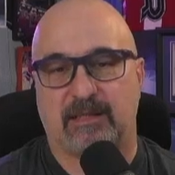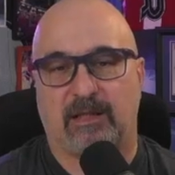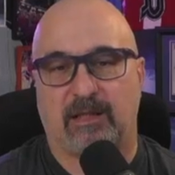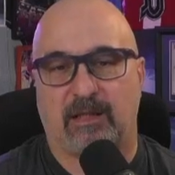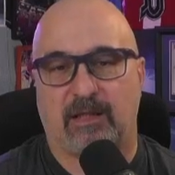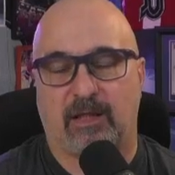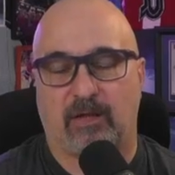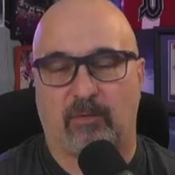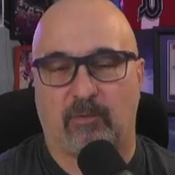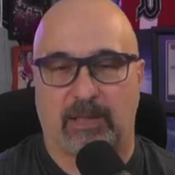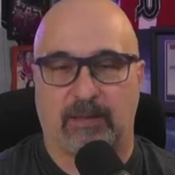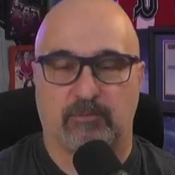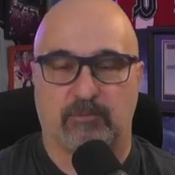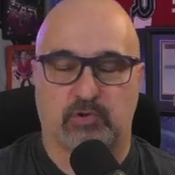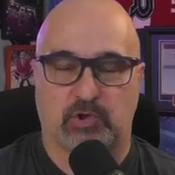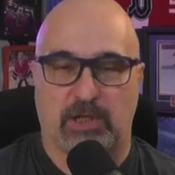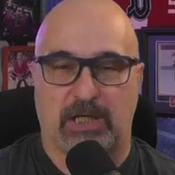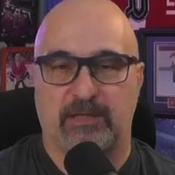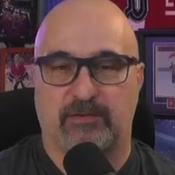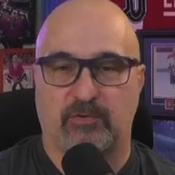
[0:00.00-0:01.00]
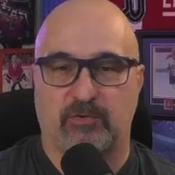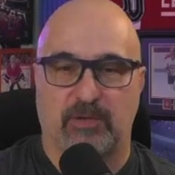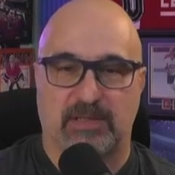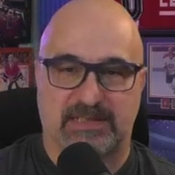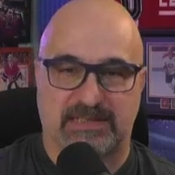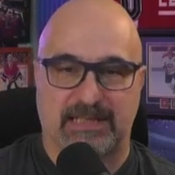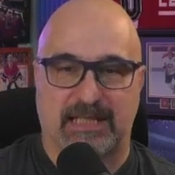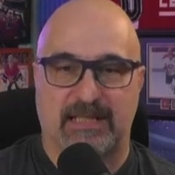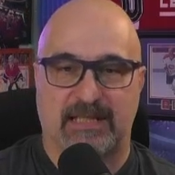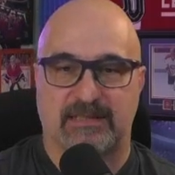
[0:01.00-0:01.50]
when I'm trying to
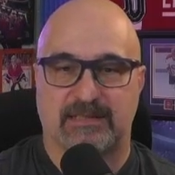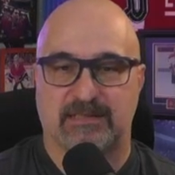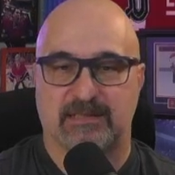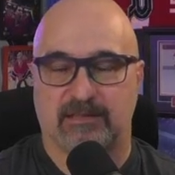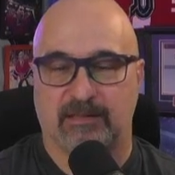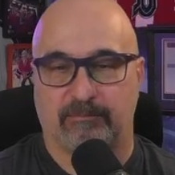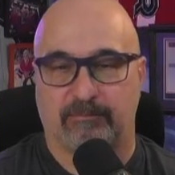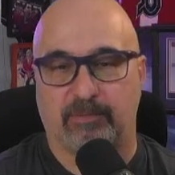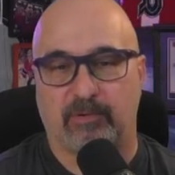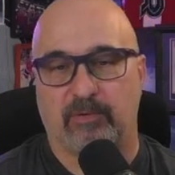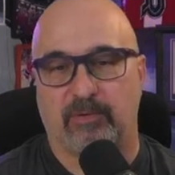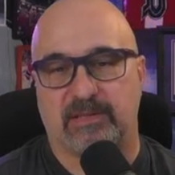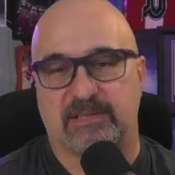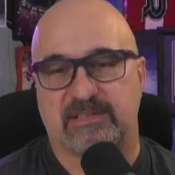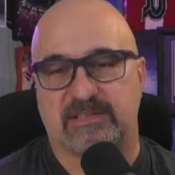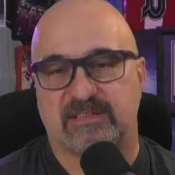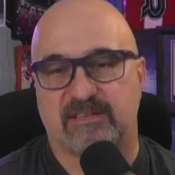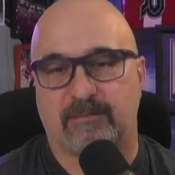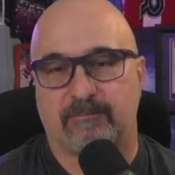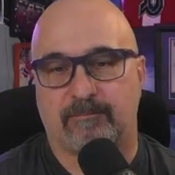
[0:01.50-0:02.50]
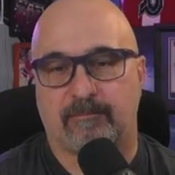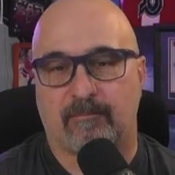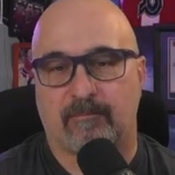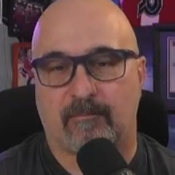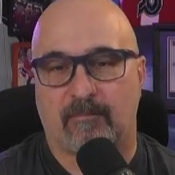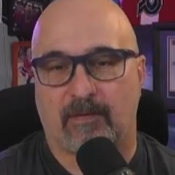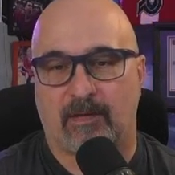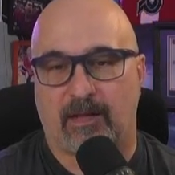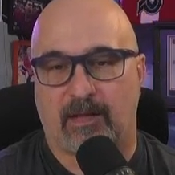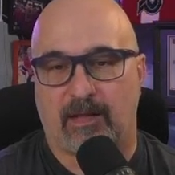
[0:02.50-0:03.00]
assess the Bruins.
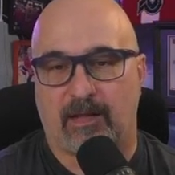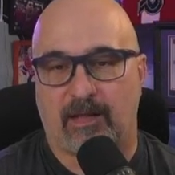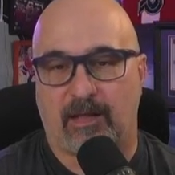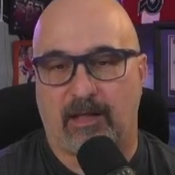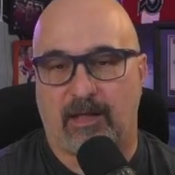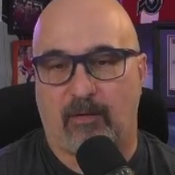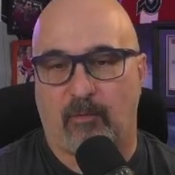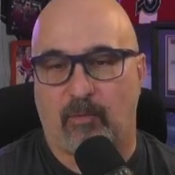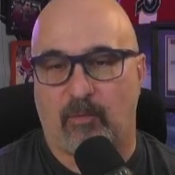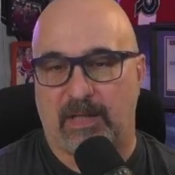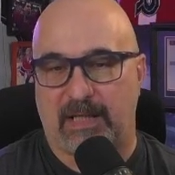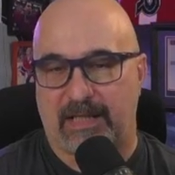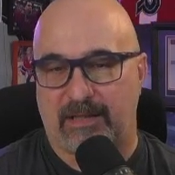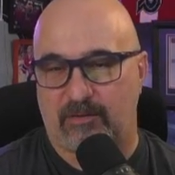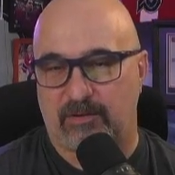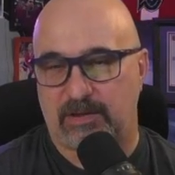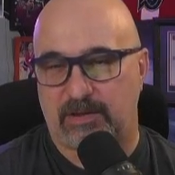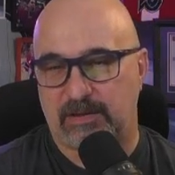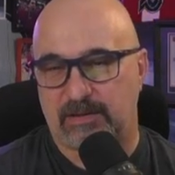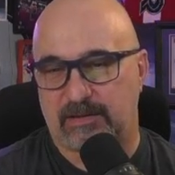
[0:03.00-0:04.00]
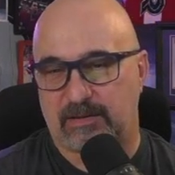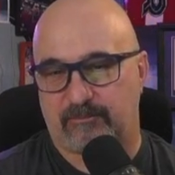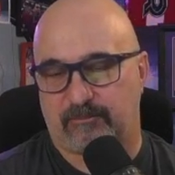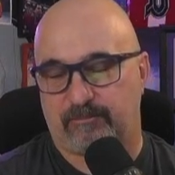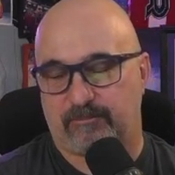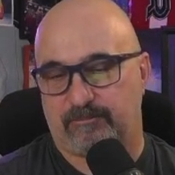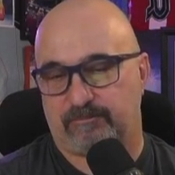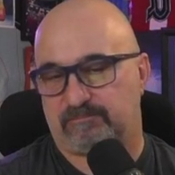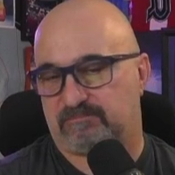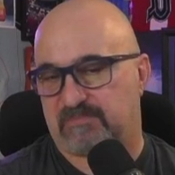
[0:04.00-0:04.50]
When I look at them
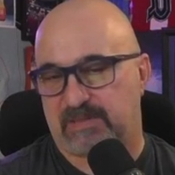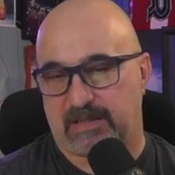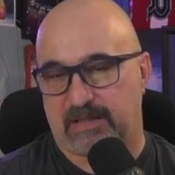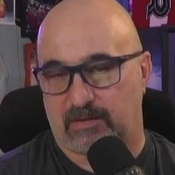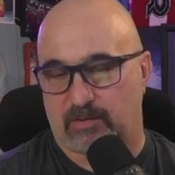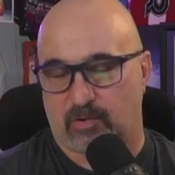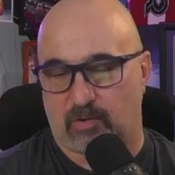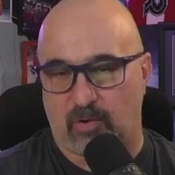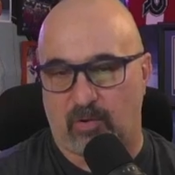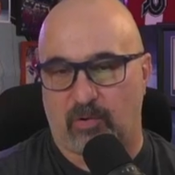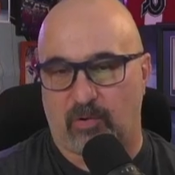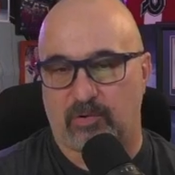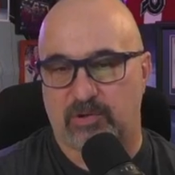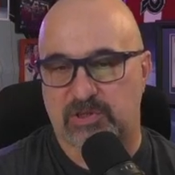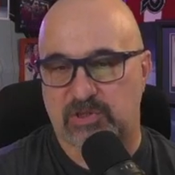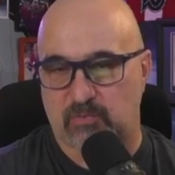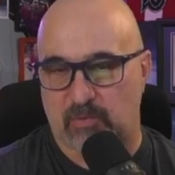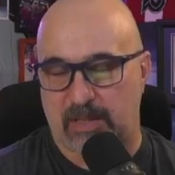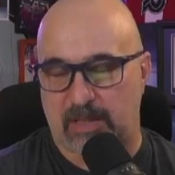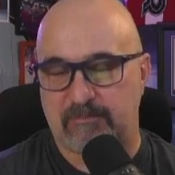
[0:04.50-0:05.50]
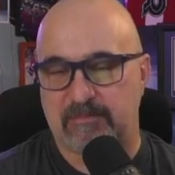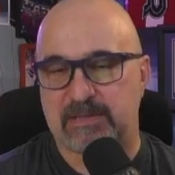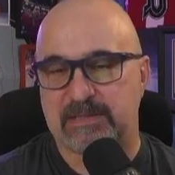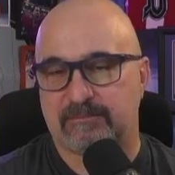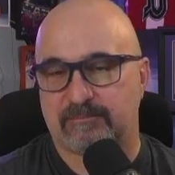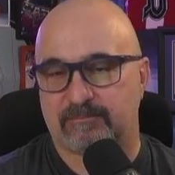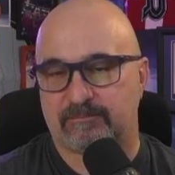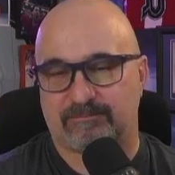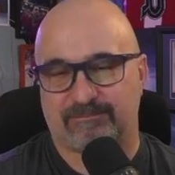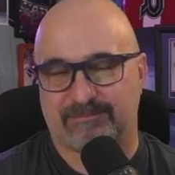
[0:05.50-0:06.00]
in goal, Swayman
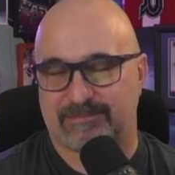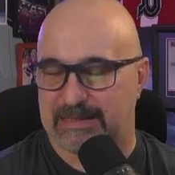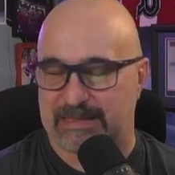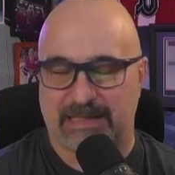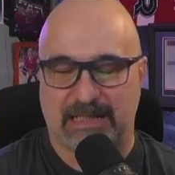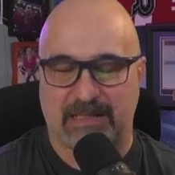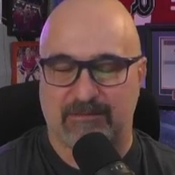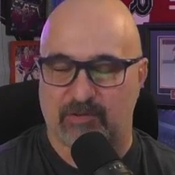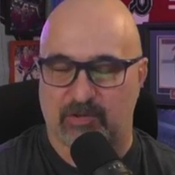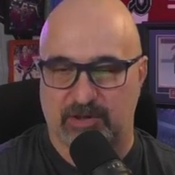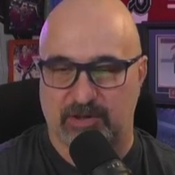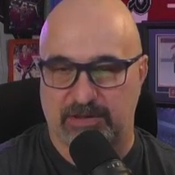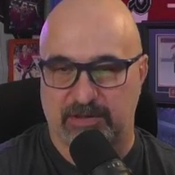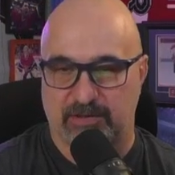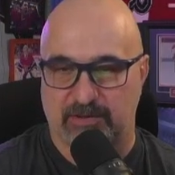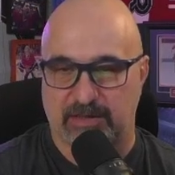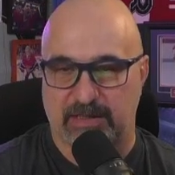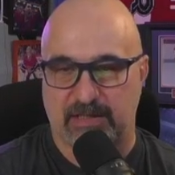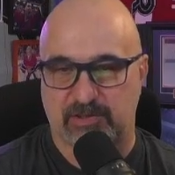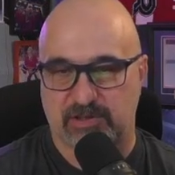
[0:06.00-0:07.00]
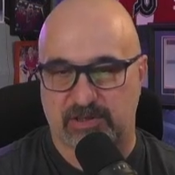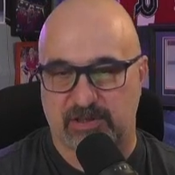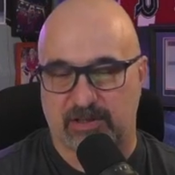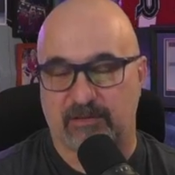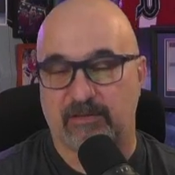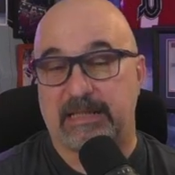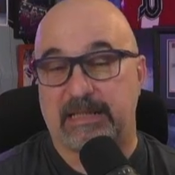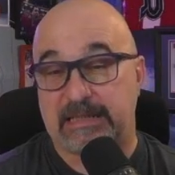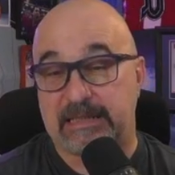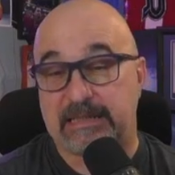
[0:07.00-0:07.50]
didn't have a good year last year.
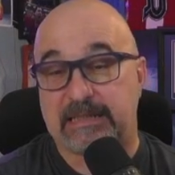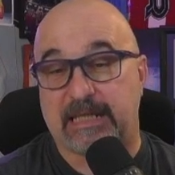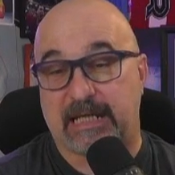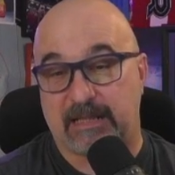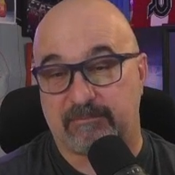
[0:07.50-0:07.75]
He can be